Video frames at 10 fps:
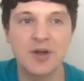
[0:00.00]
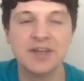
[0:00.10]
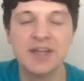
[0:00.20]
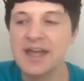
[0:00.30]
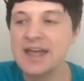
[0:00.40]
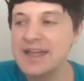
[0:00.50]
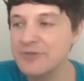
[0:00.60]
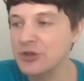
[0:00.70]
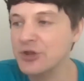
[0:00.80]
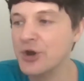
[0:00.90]
And
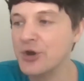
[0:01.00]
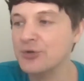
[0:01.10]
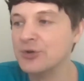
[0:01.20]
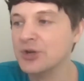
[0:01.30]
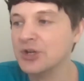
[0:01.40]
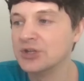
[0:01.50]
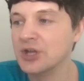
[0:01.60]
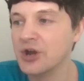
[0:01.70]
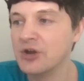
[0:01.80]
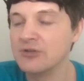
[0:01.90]
even though you
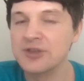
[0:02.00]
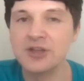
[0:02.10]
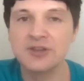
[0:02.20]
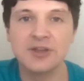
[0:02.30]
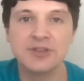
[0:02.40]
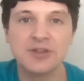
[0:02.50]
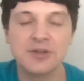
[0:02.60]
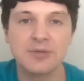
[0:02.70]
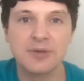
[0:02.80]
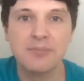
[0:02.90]
know the the
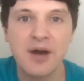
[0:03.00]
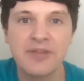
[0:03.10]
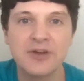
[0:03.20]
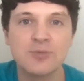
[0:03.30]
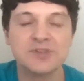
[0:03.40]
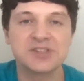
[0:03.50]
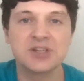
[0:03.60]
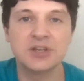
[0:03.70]
the the mother was,